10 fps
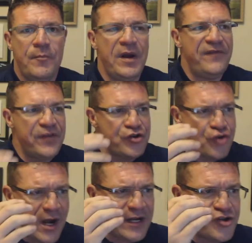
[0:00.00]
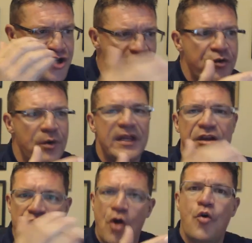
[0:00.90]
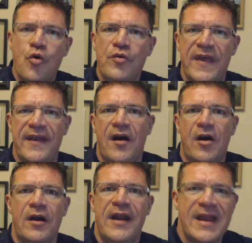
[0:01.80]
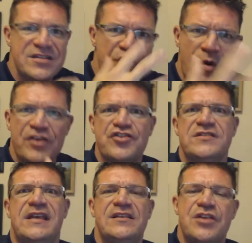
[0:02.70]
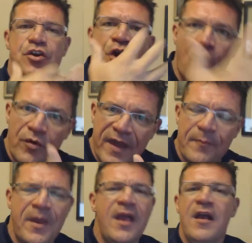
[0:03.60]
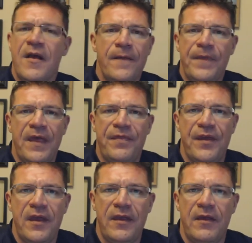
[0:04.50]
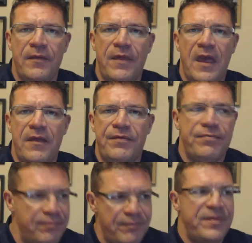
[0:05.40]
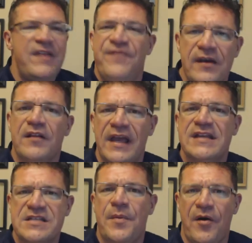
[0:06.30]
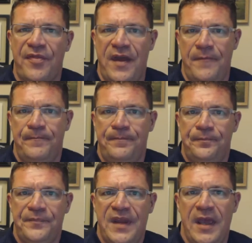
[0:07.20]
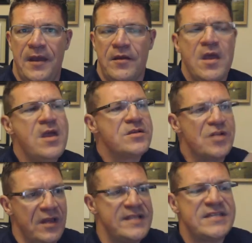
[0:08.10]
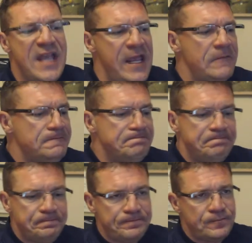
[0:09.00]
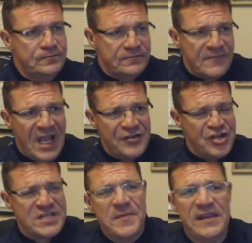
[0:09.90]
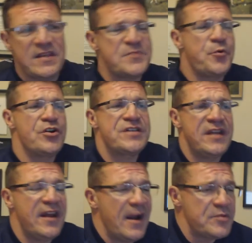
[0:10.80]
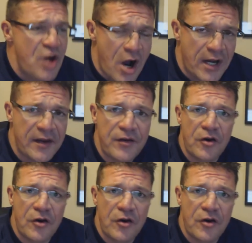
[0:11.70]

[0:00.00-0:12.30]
But if you're trying to genuinely know who they are and ask questions and get to know them, they feel like it's about them. Okay, so let's say I just meet this person and I'm talking